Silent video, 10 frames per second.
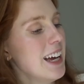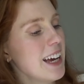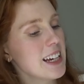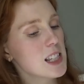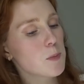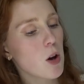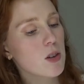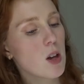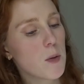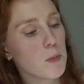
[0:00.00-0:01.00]
It's
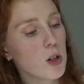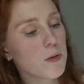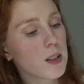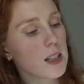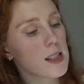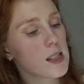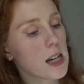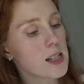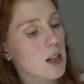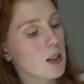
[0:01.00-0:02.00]
both beautiful in its
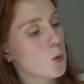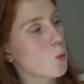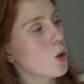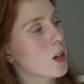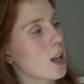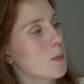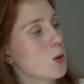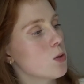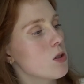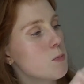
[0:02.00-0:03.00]
detail in the watercolor, but
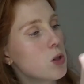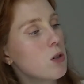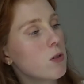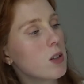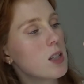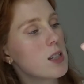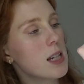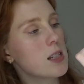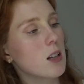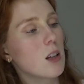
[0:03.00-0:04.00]
also beautiful in the
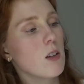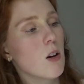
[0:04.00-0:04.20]
detail on,